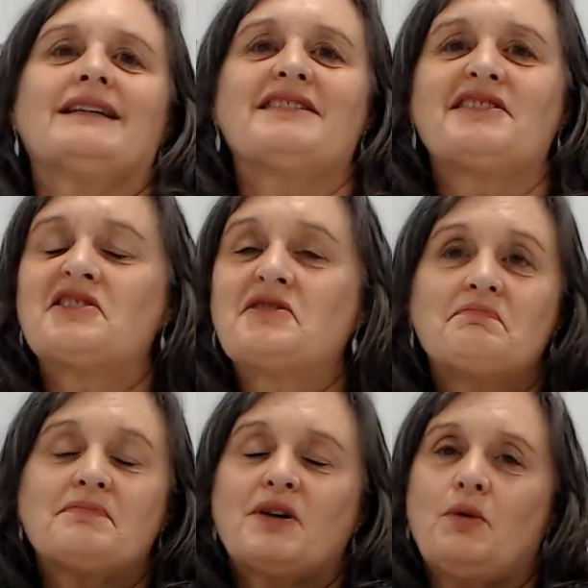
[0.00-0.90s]
is
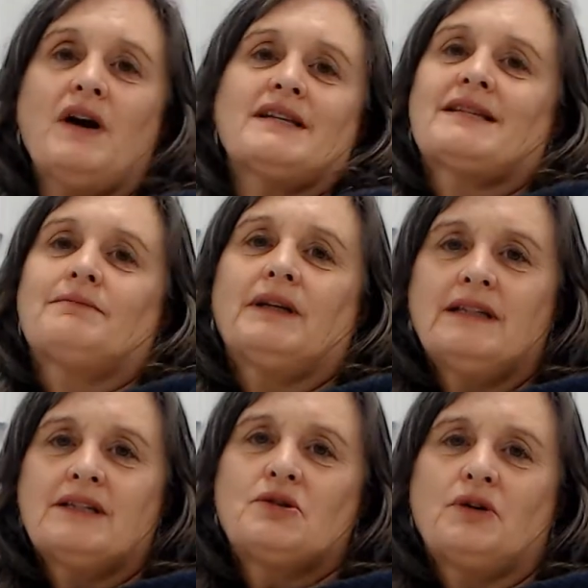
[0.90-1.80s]
quite simply
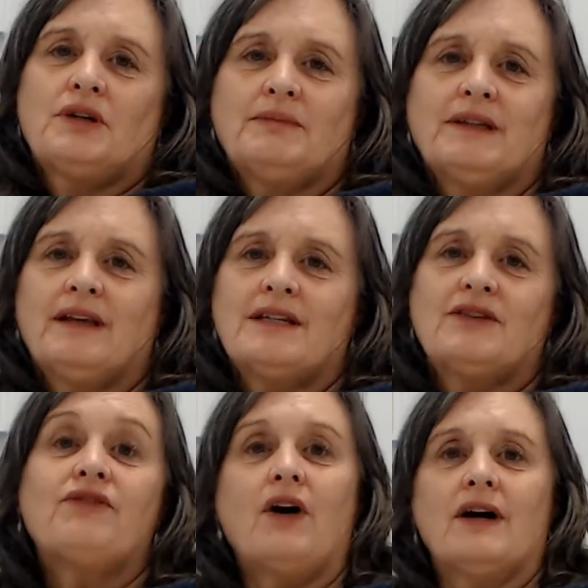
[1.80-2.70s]
a document that
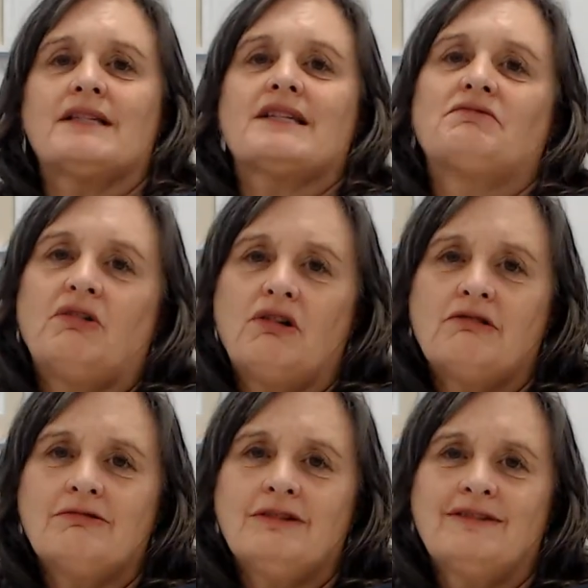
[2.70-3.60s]
defines the
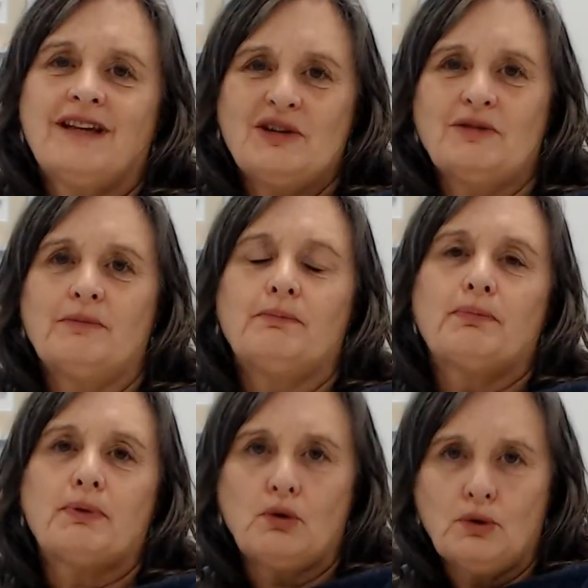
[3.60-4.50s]
role that you're
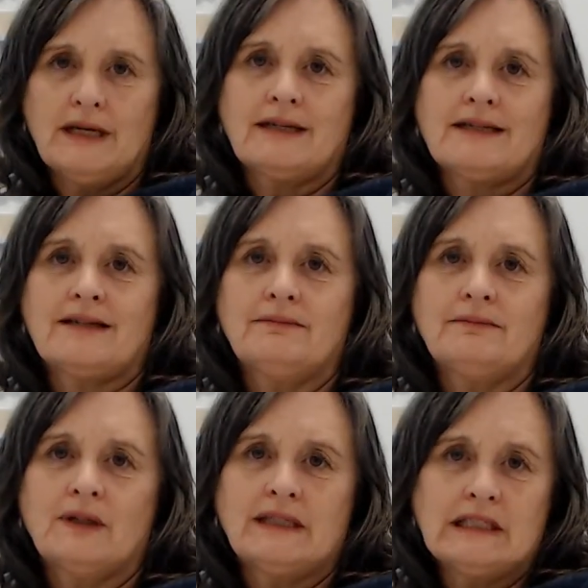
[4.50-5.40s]
employing
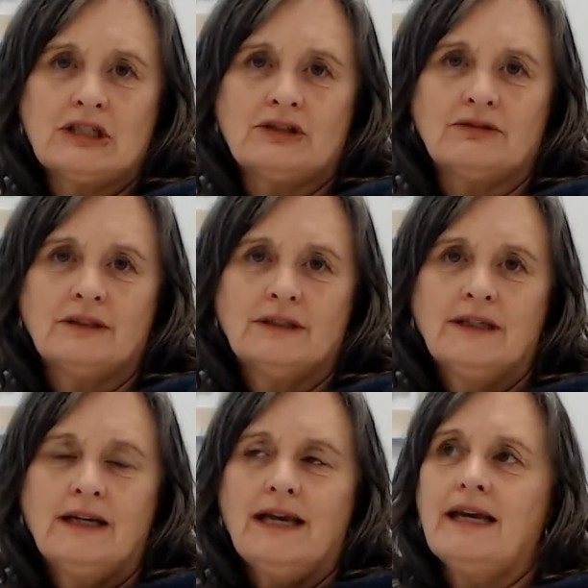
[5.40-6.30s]
someone into.
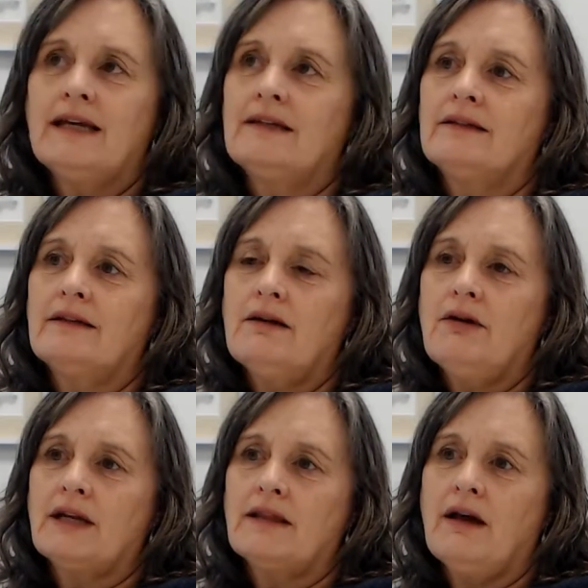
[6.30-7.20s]
And
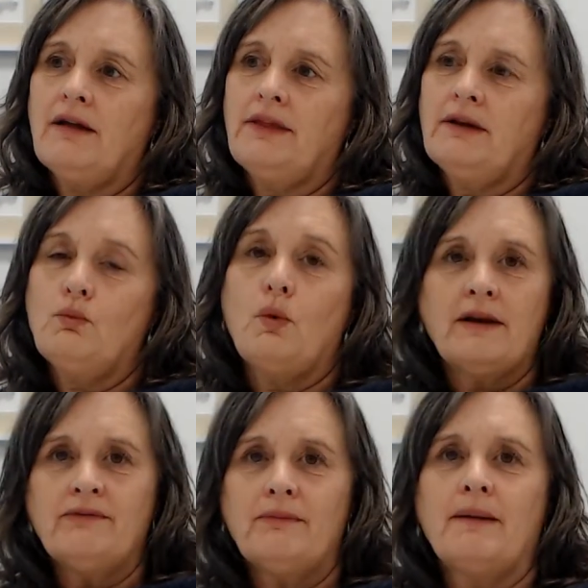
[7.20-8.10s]
I think one
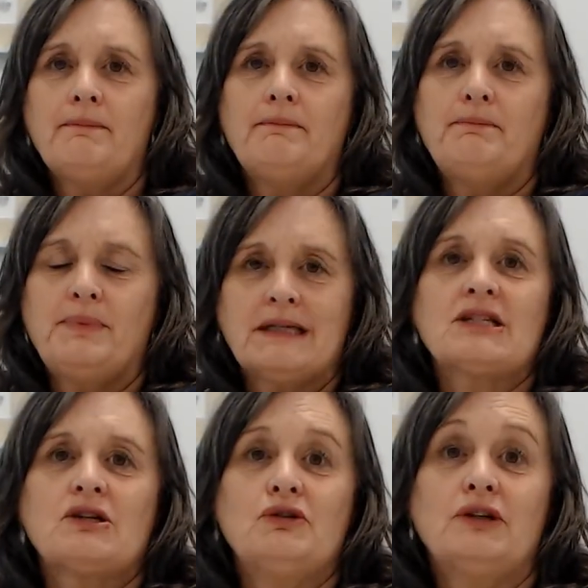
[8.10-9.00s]
of my
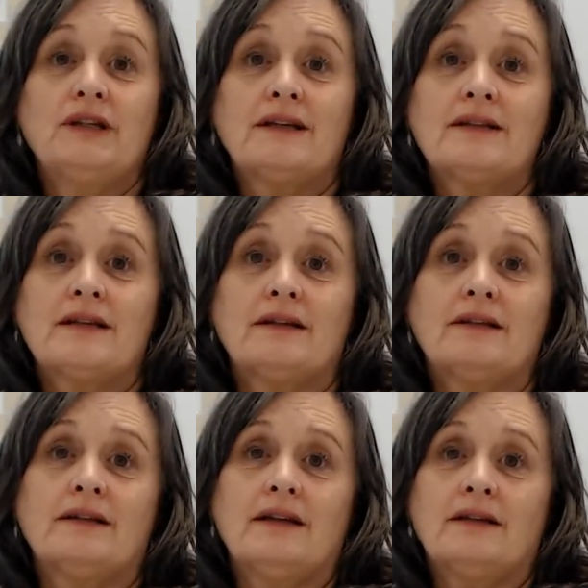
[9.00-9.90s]
biggest learnings
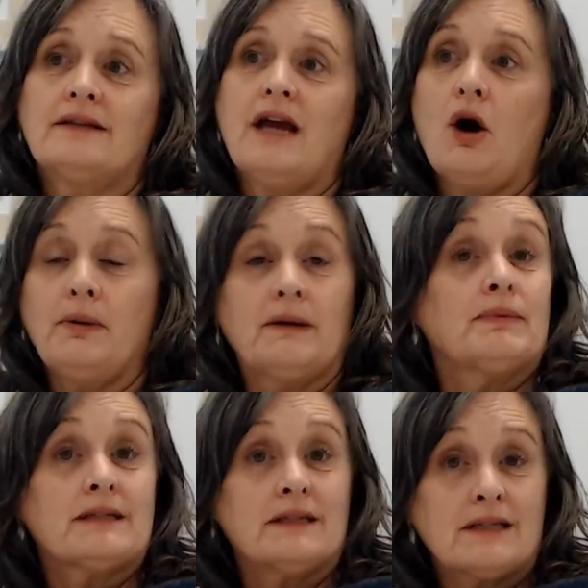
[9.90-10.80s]
in helping
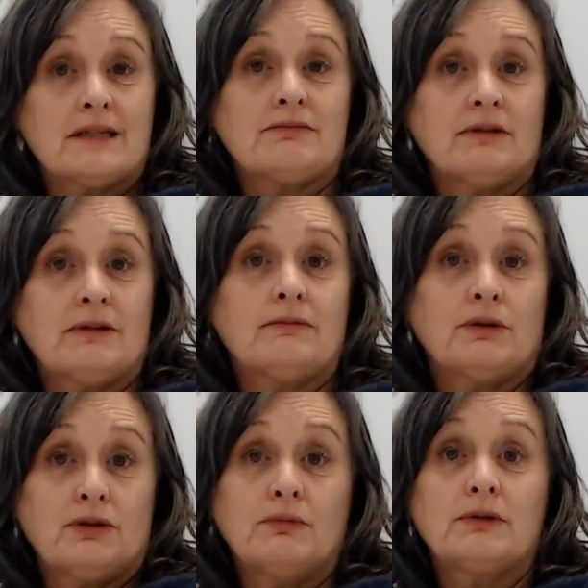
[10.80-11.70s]
businesses with
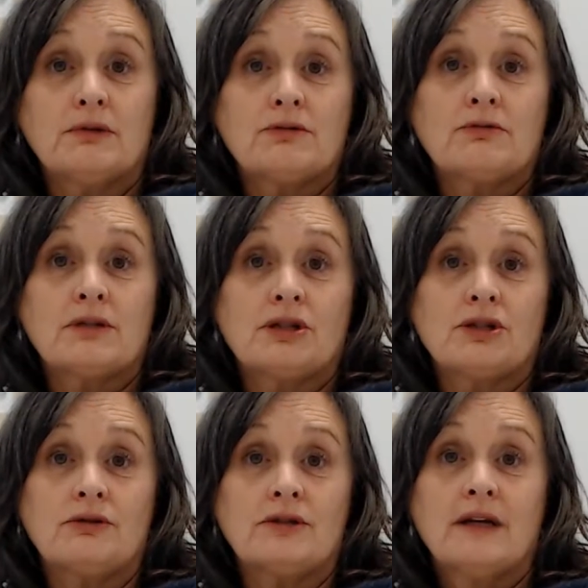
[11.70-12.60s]
human resource
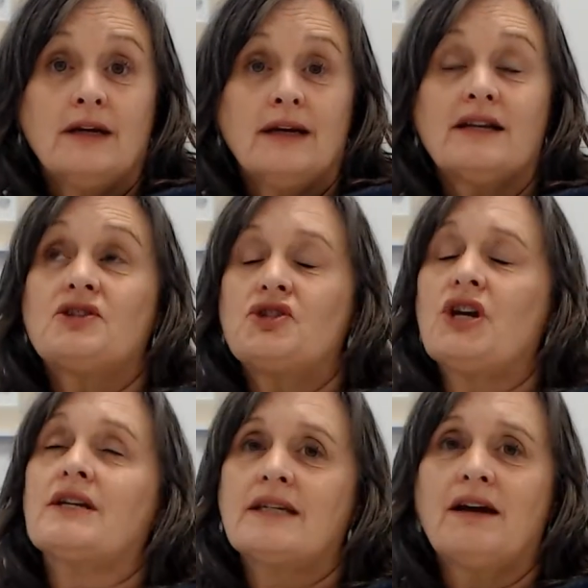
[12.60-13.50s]
issues is
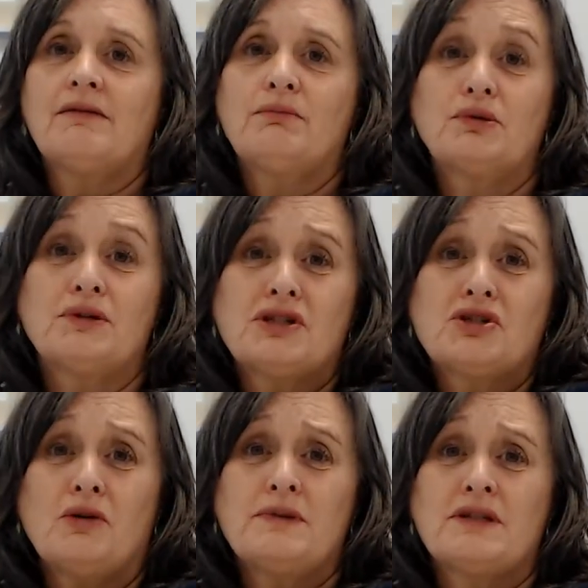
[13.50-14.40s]
just how important a
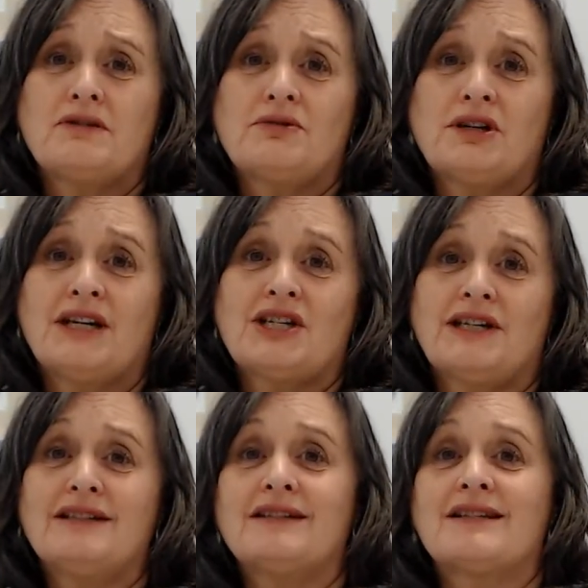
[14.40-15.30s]
job description
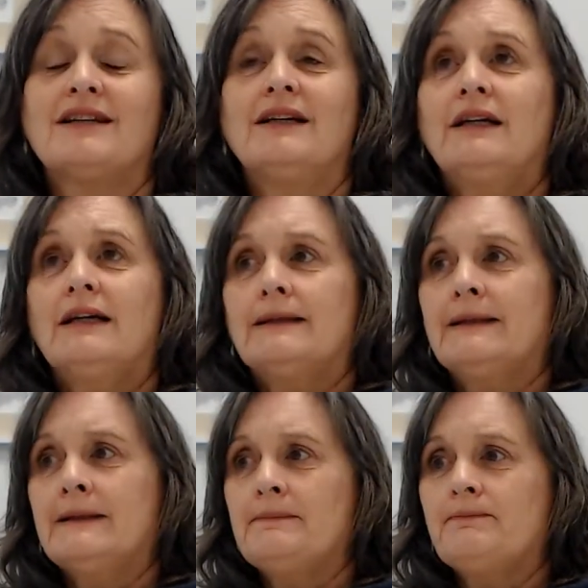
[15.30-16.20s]
actually is.
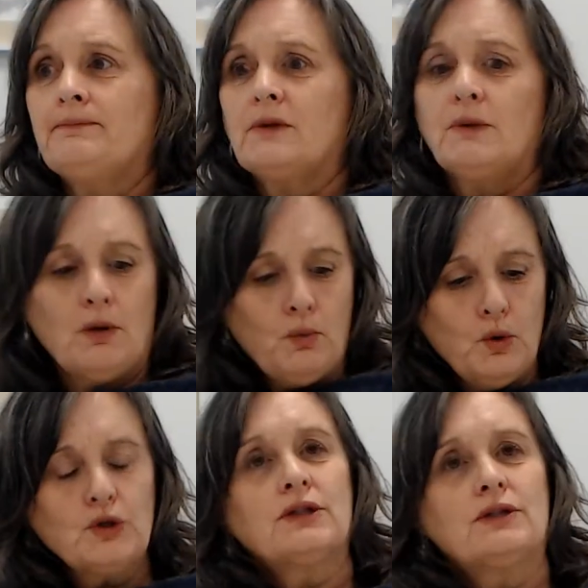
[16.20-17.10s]
When I
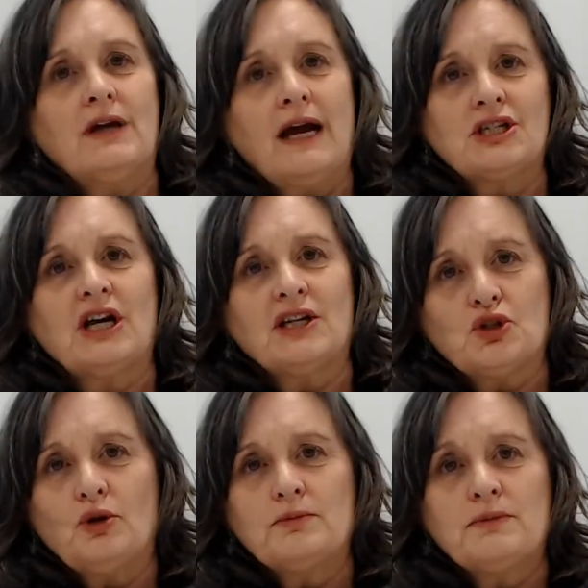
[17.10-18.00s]
worked in HR
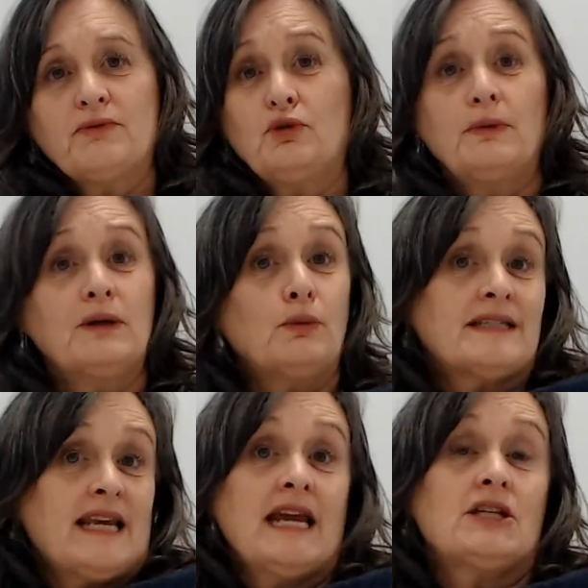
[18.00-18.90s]
jobs before, we always
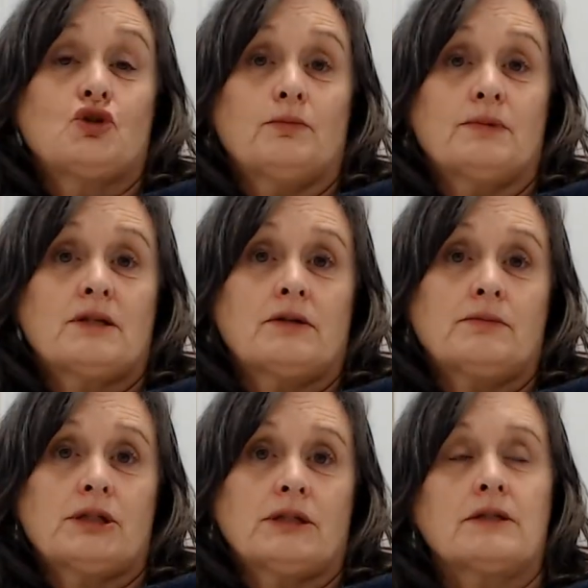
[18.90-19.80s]
had job
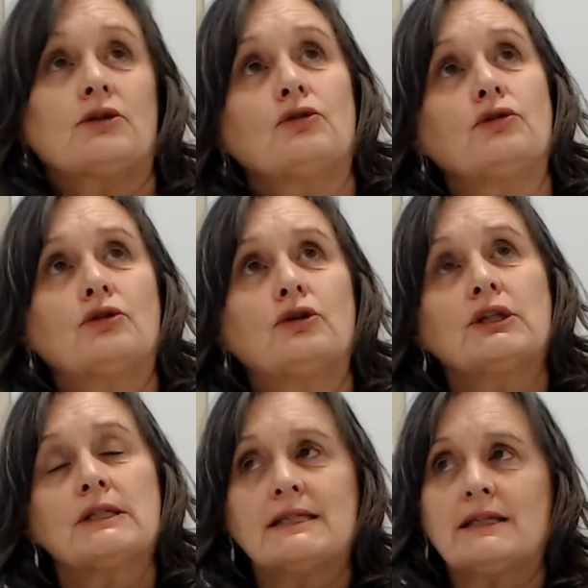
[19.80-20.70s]
descriptions, so you
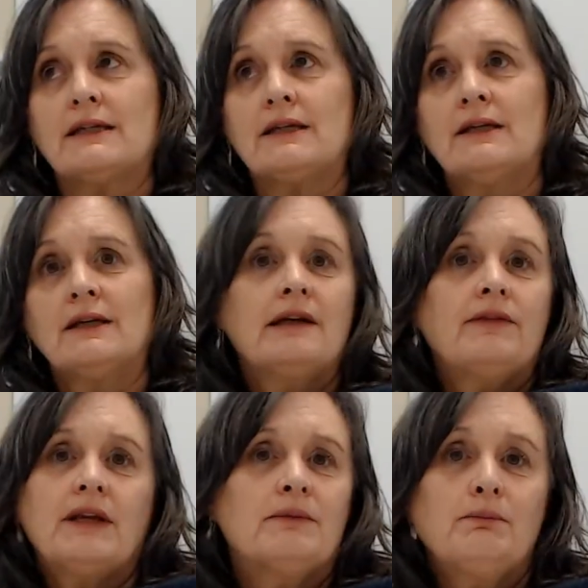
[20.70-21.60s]
couldn't see
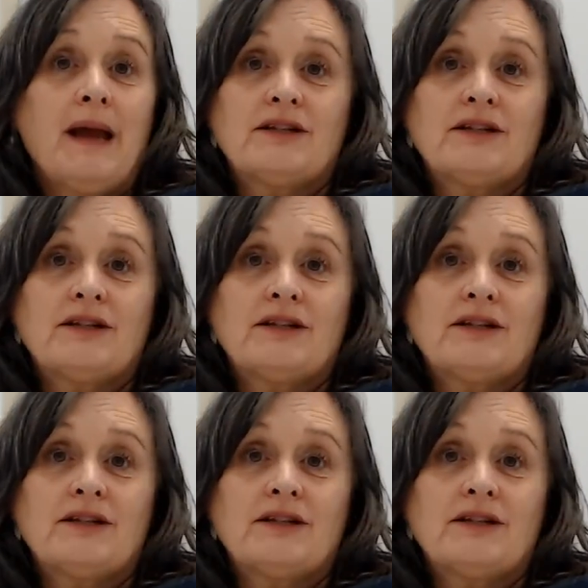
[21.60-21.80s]
the impact